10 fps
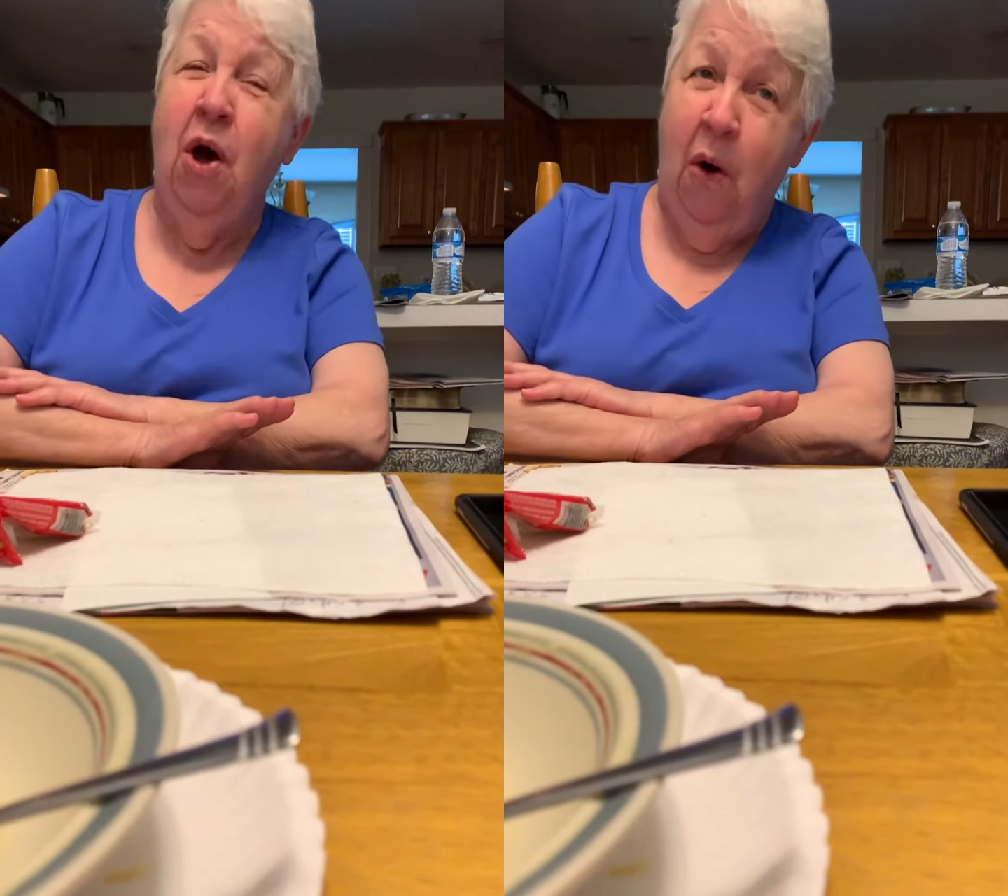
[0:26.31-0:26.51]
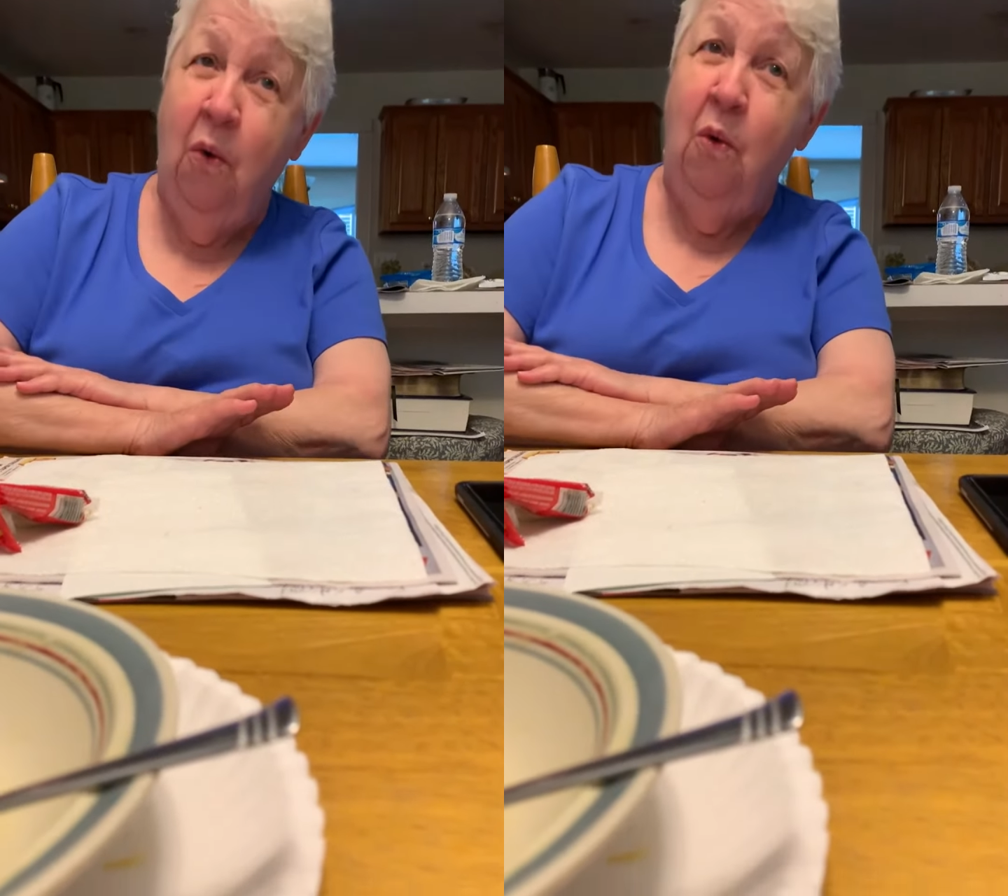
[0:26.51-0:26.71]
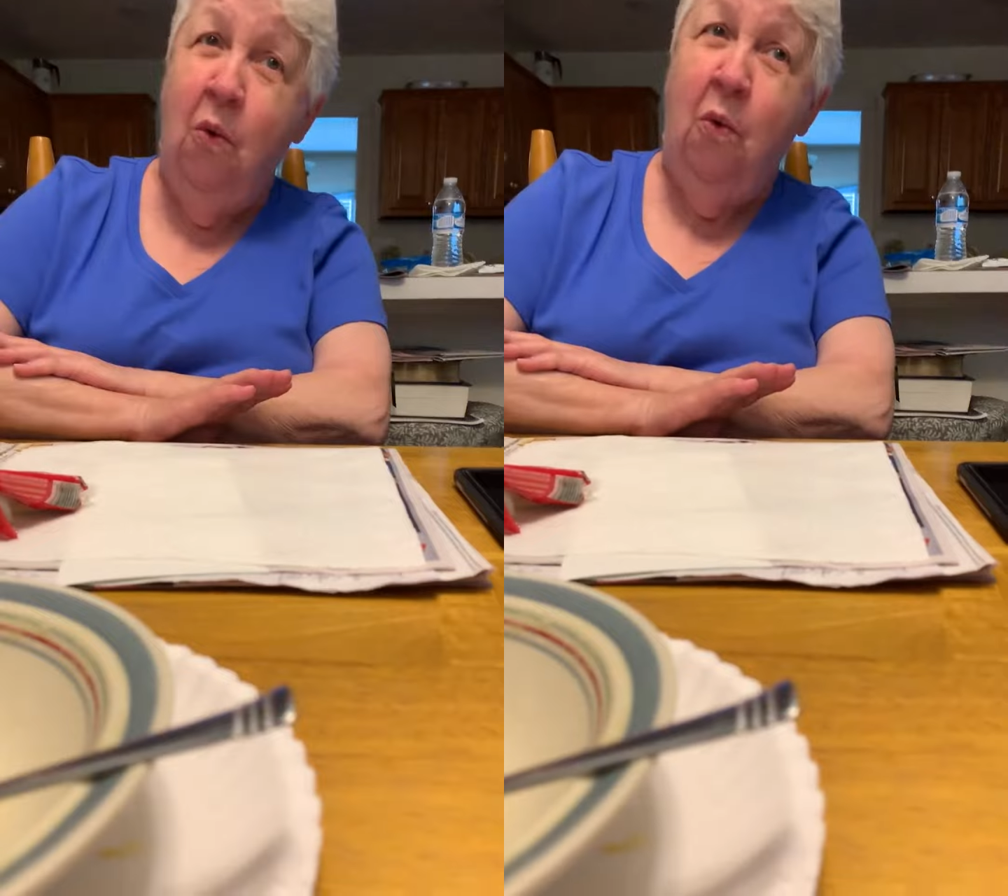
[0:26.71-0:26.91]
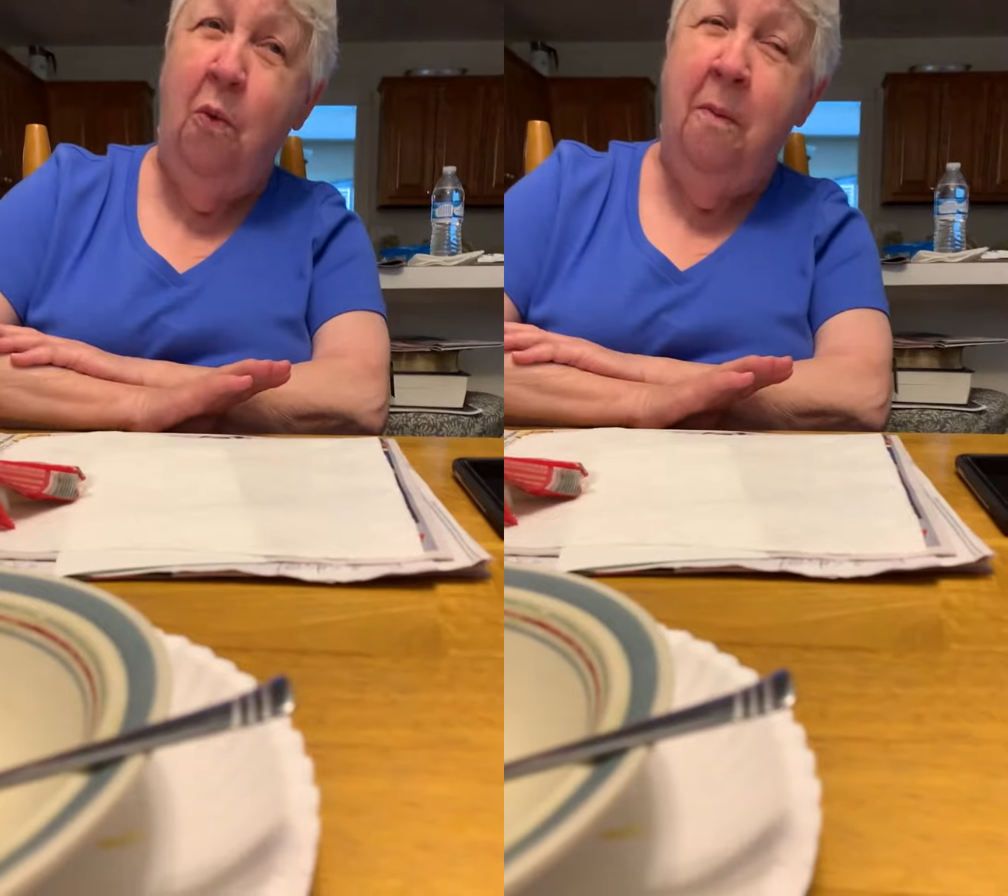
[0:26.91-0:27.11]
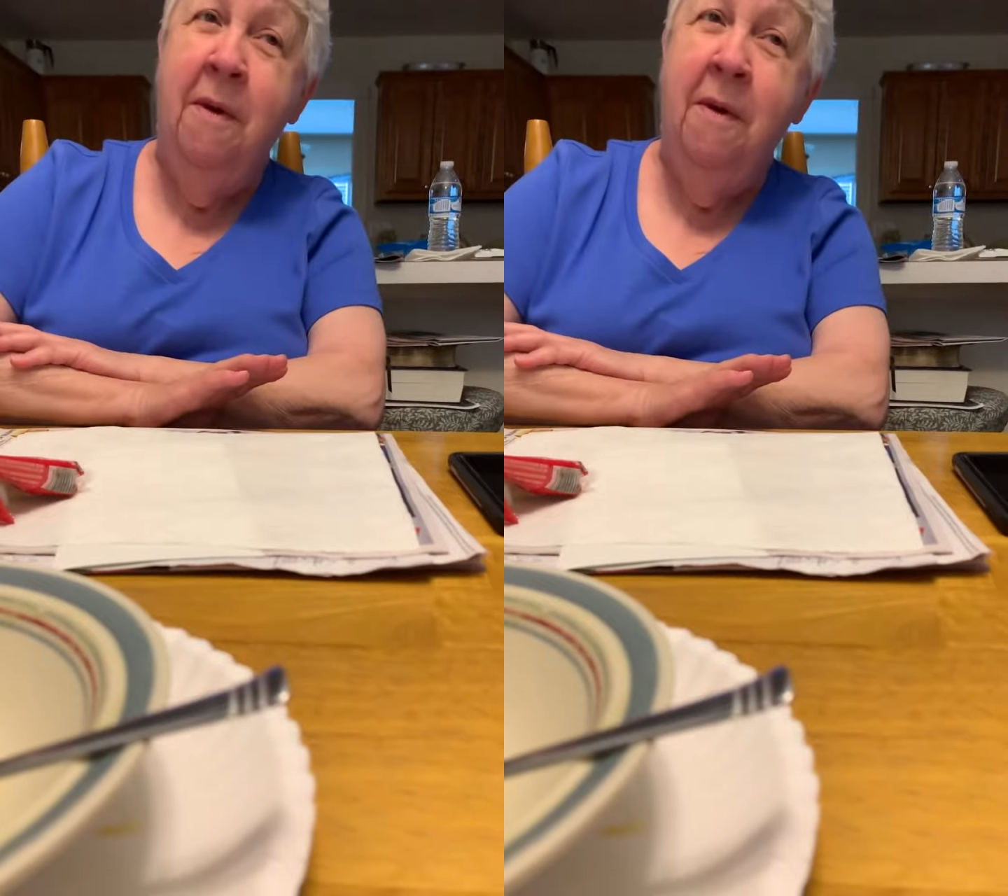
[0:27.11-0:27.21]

home.